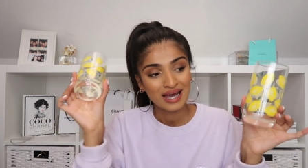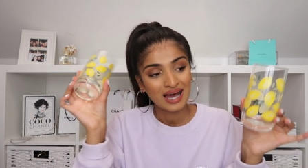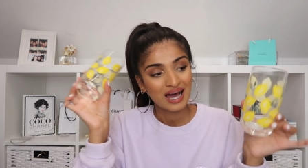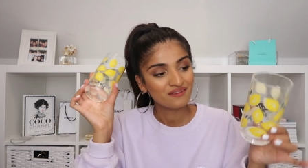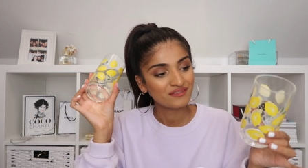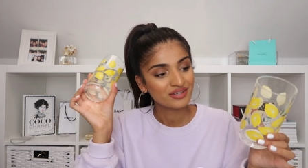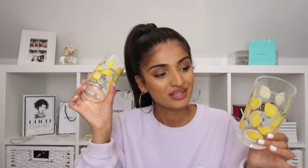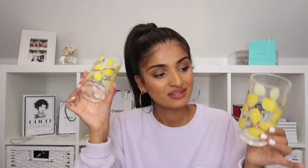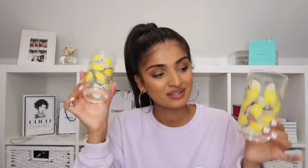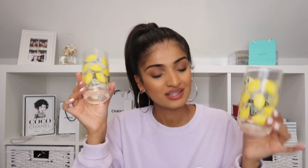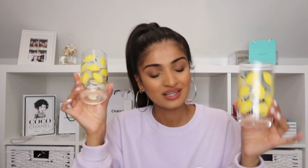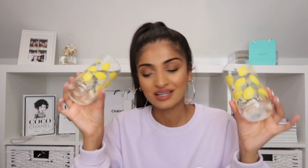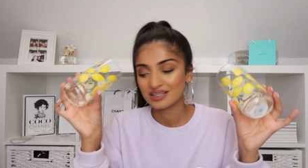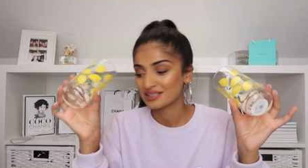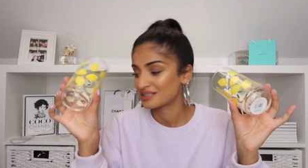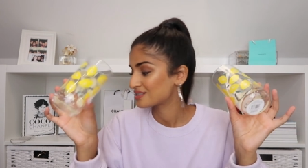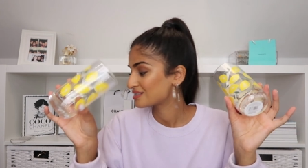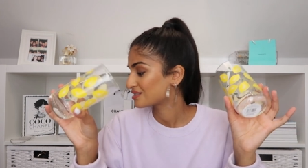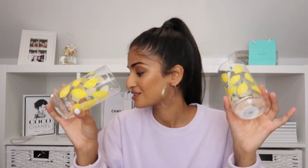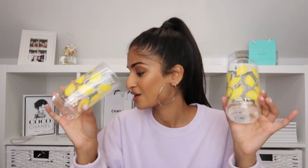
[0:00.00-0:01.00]
Have it in
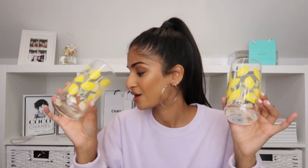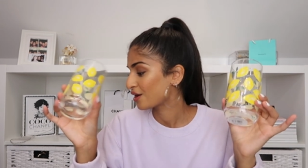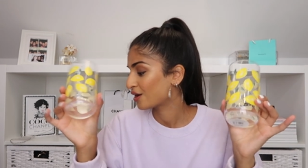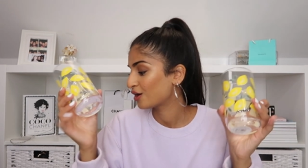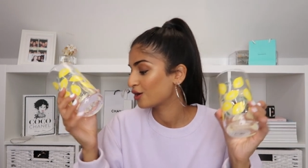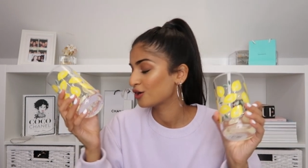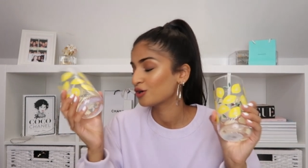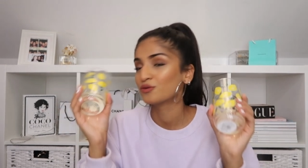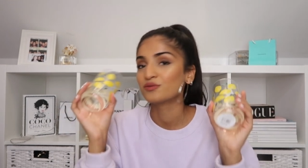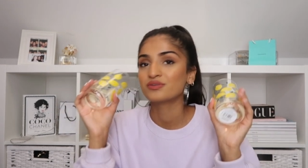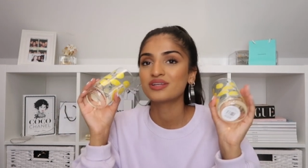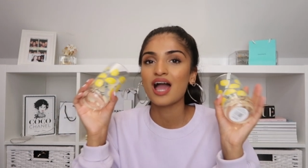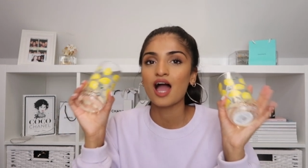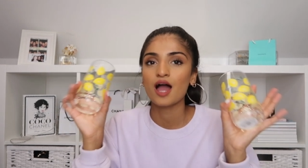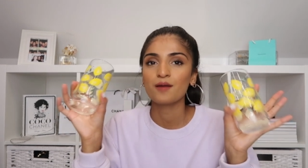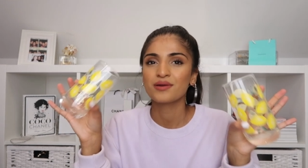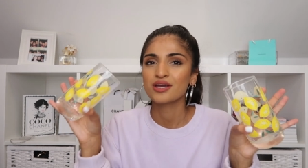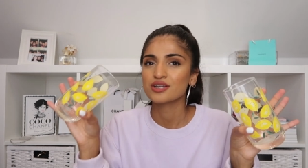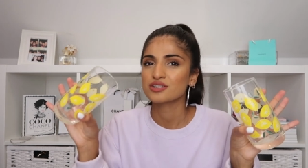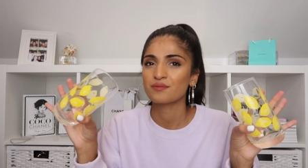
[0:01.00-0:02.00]
this. So yeah,
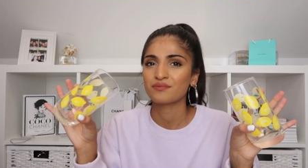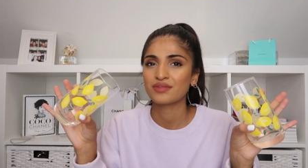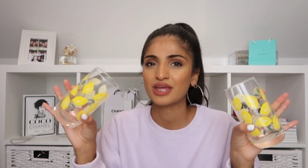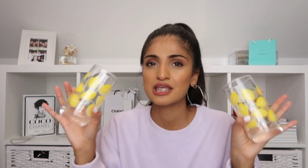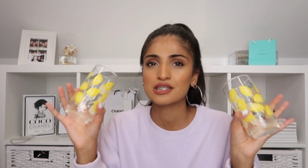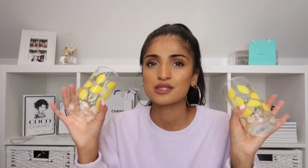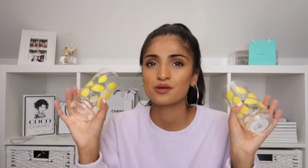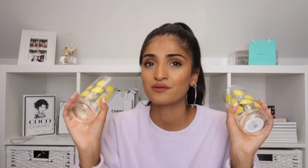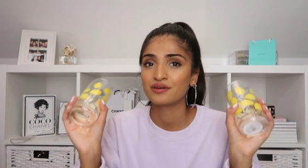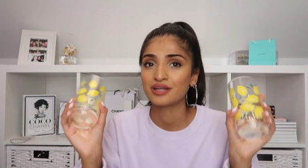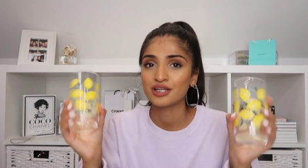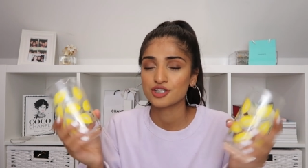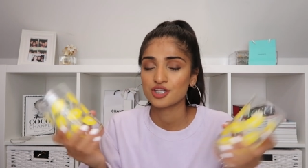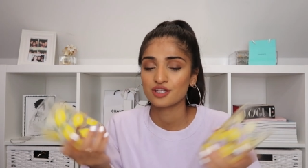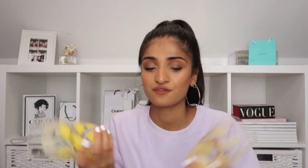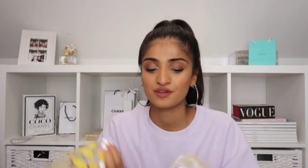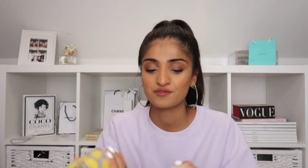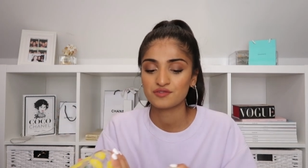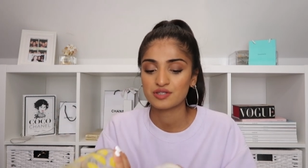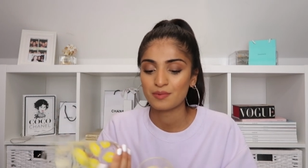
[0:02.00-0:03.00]
I picked up these. They were
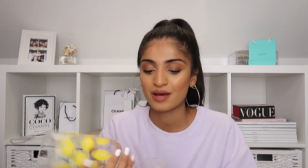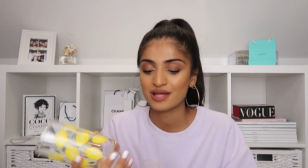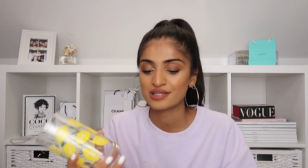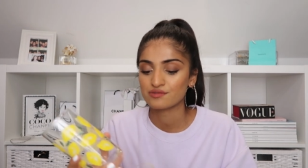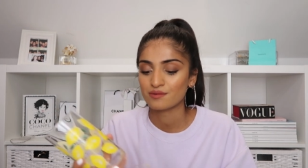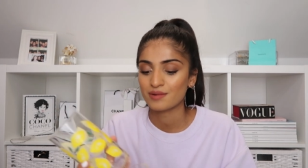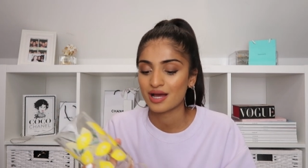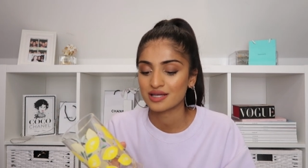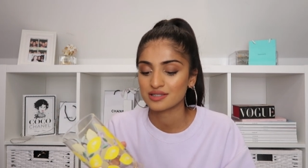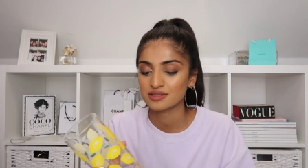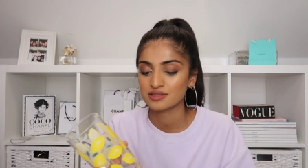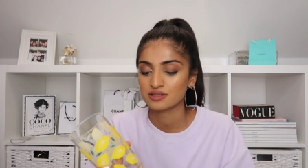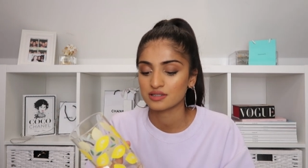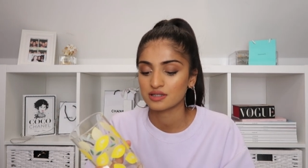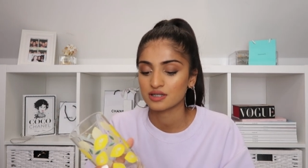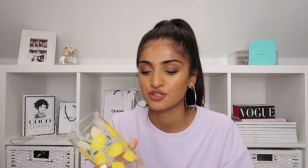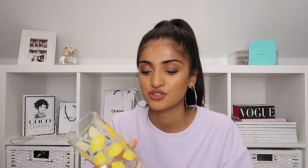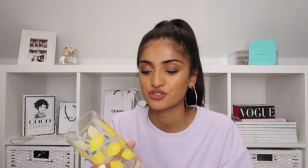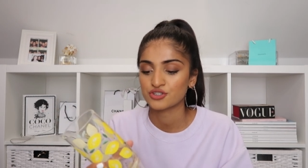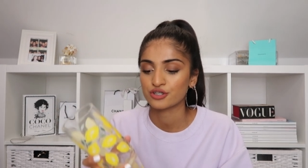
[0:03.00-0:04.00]
literally fifty pence from
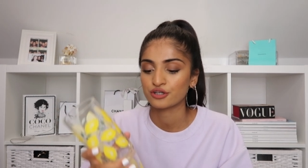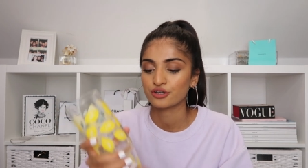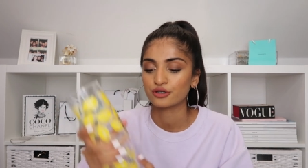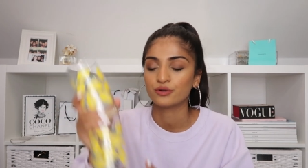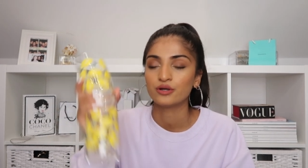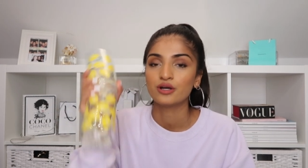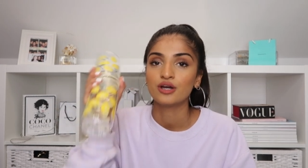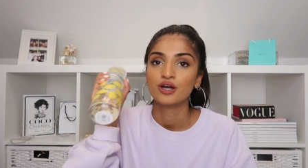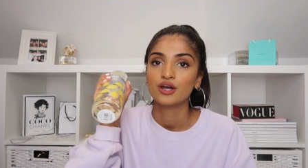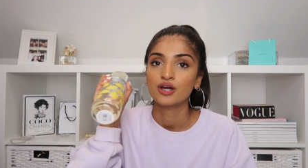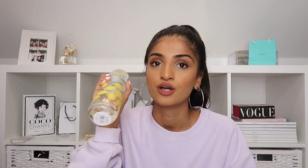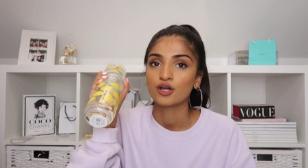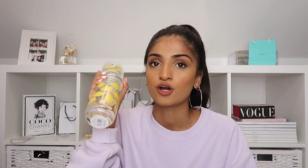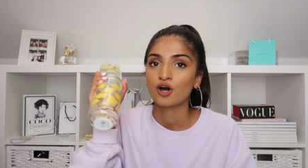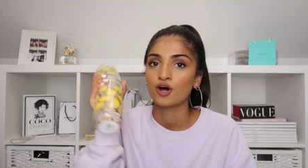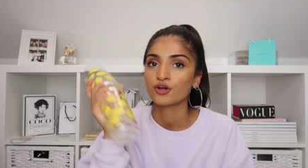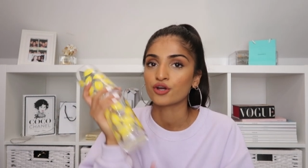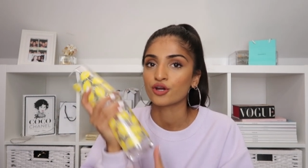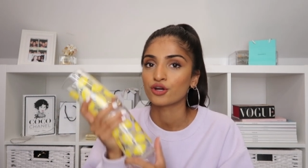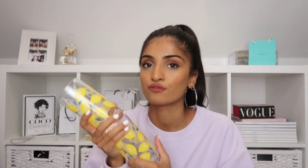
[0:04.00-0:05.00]
Asda, so
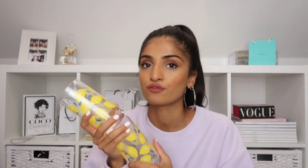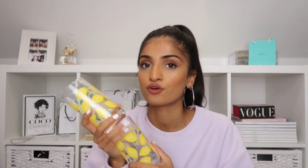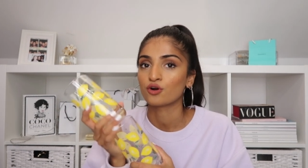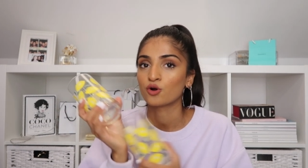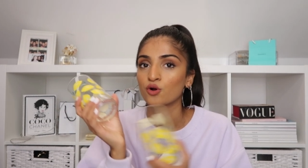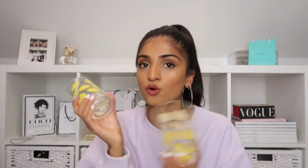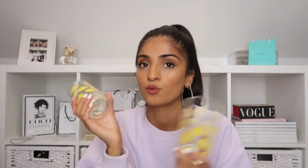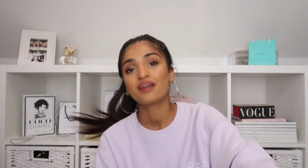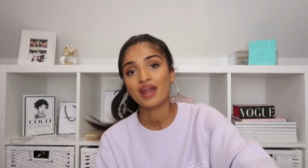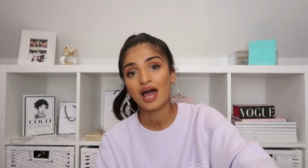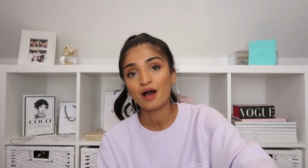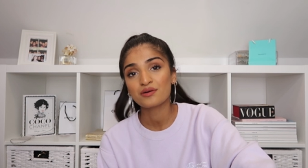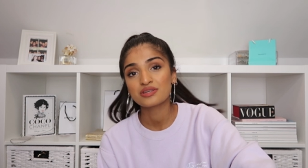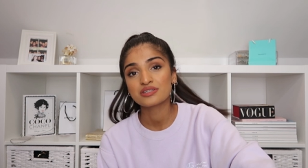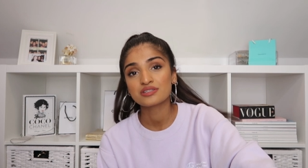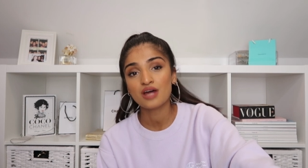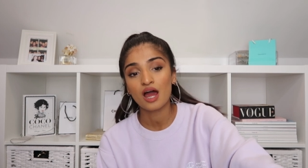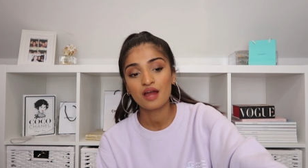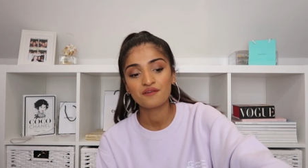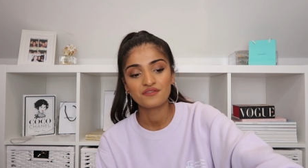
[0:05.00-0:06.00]
can't go wrong. Now
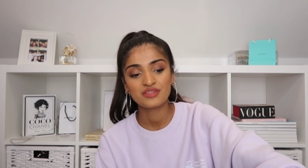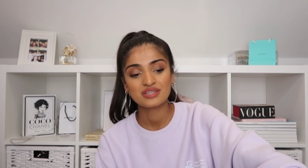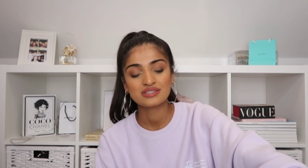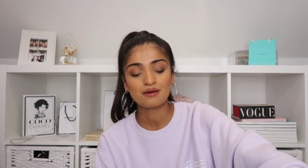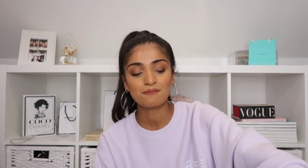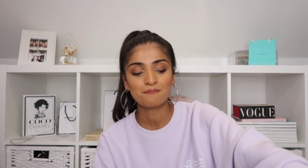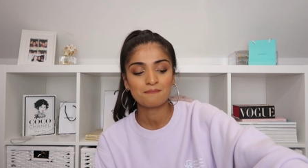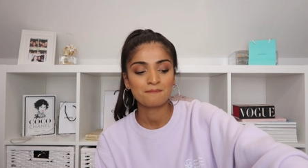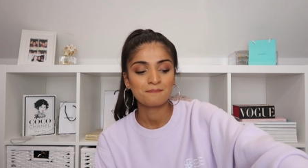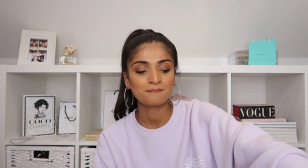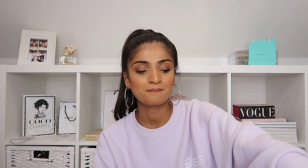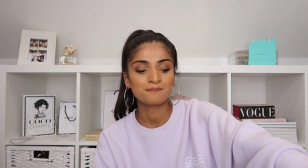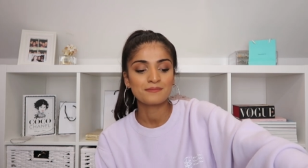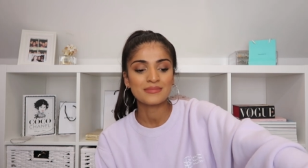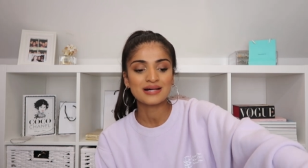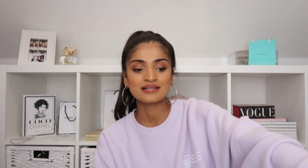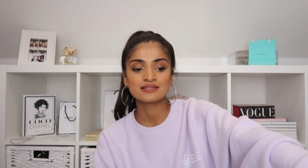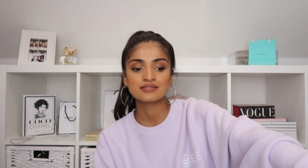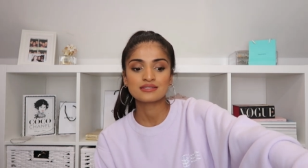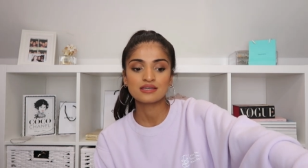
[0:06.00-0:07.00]
it's time for this
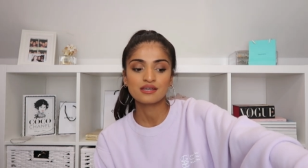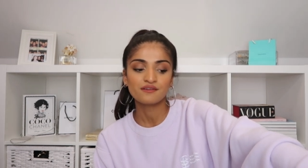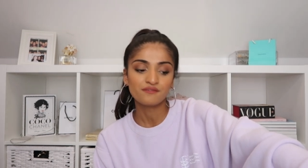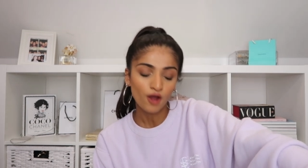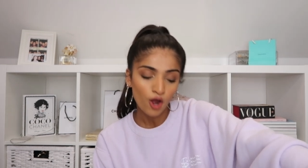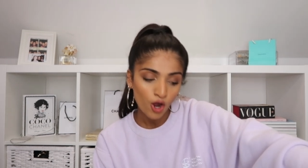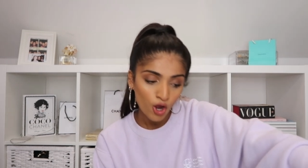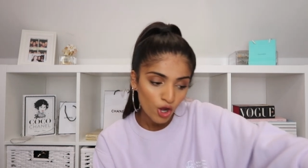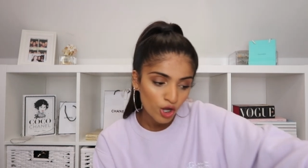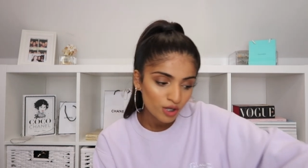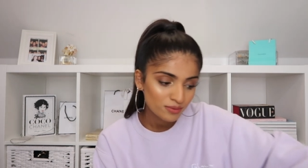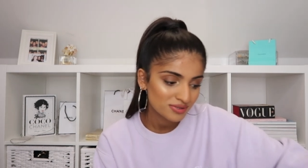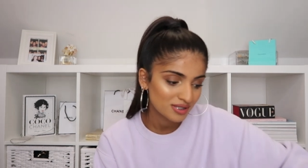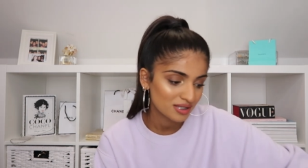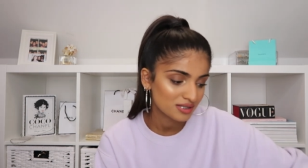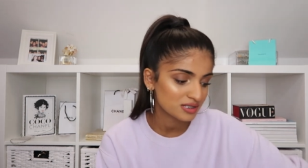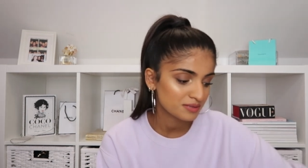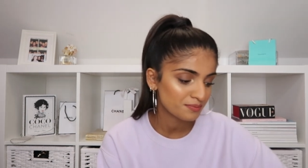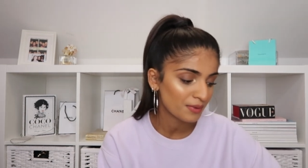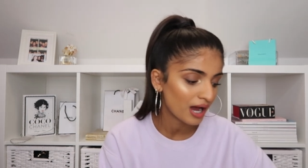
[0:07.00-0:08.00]
massive
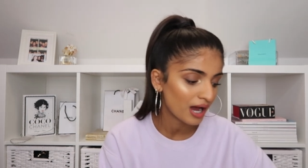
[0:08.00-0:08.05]
HomeSense